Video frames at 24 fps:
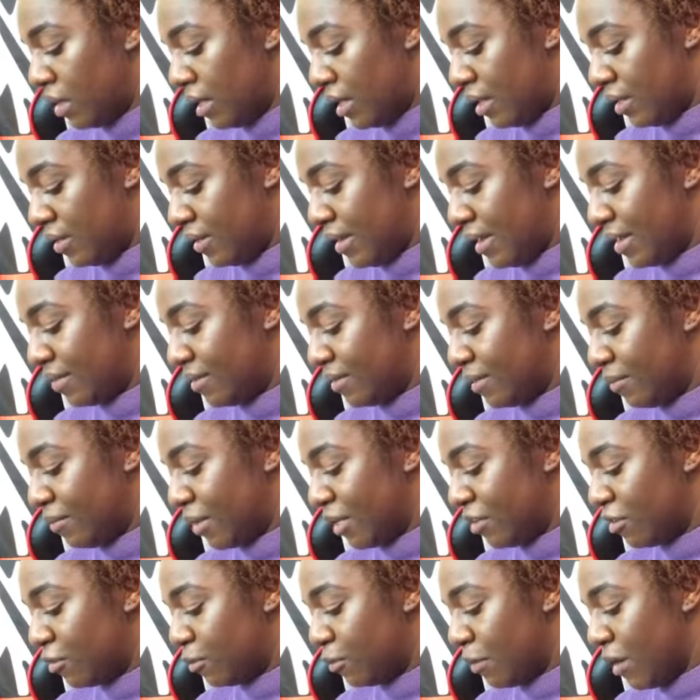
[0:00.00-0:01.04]
Yeah, see,
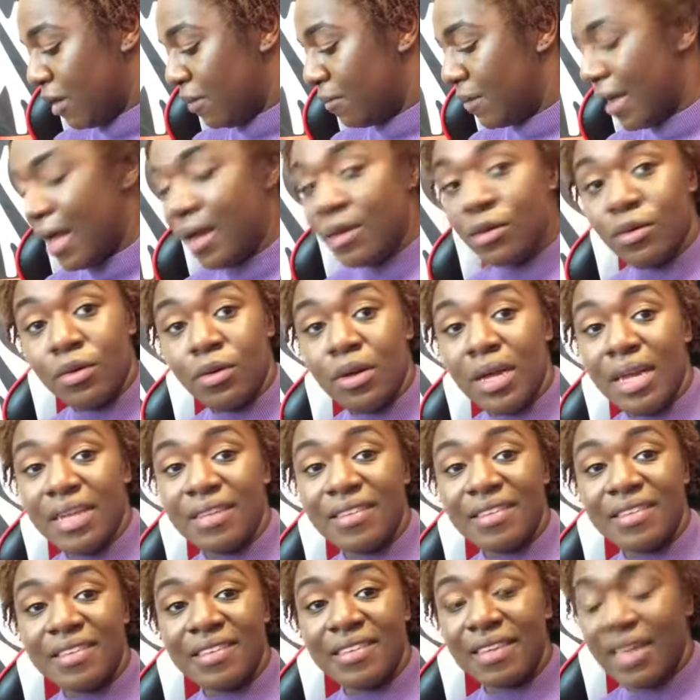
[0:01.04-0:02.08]
my spray bottle
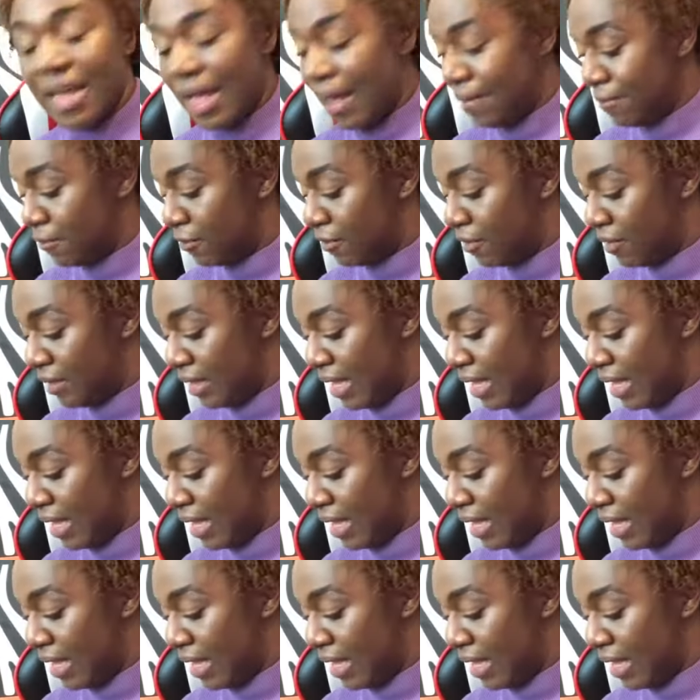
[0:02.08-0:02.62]
has stopped,